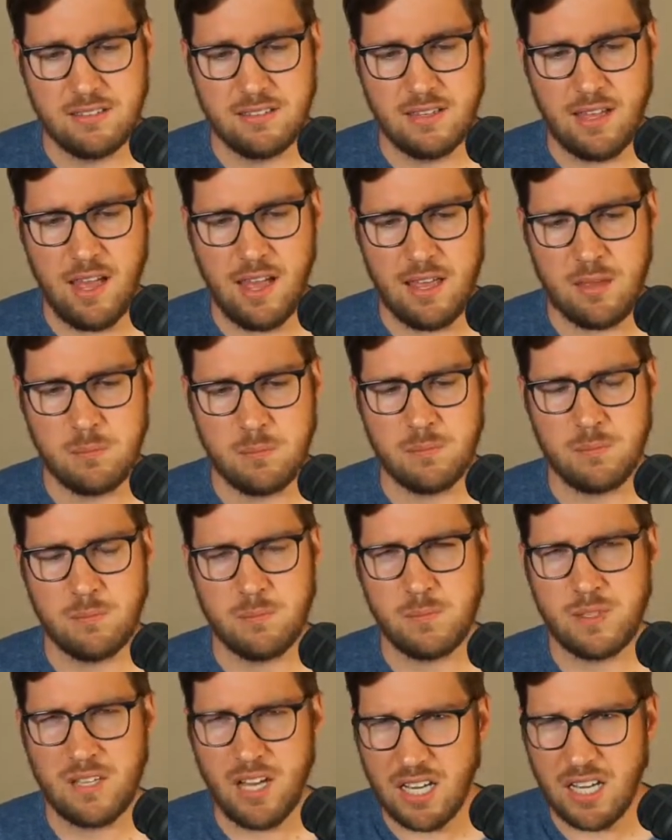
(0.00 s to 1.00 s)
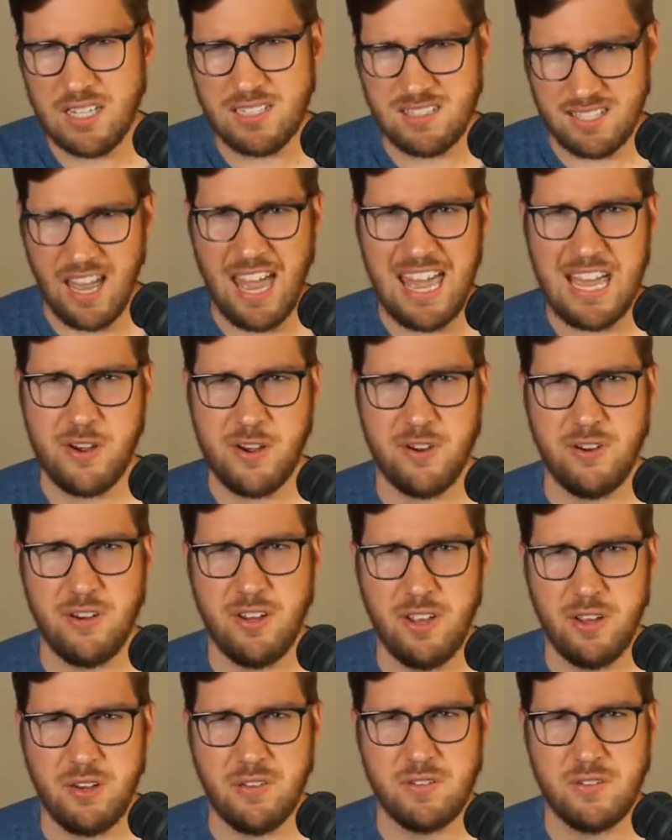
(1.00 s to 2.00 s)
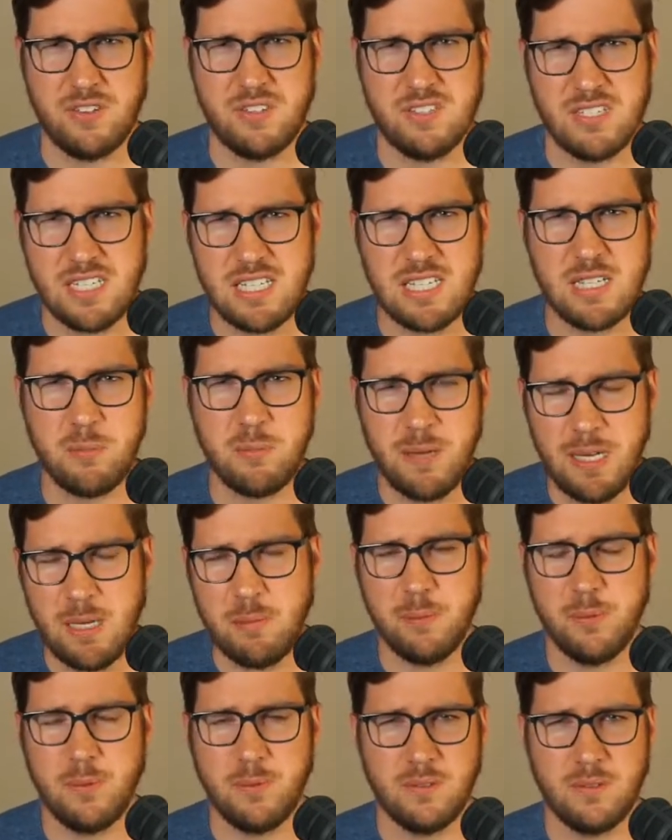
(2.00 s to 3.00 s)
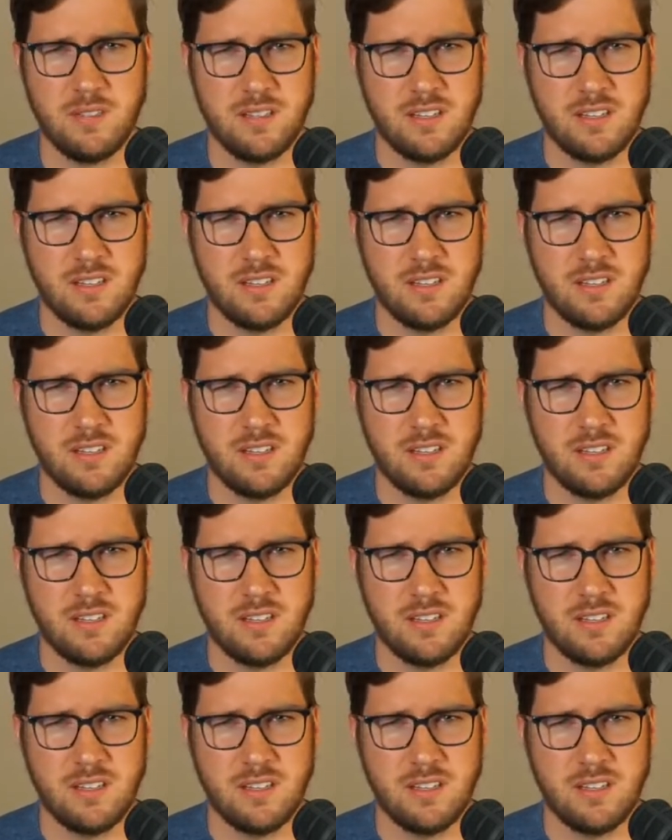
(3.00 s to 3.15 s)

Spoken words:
I'm kind of tired of seeing people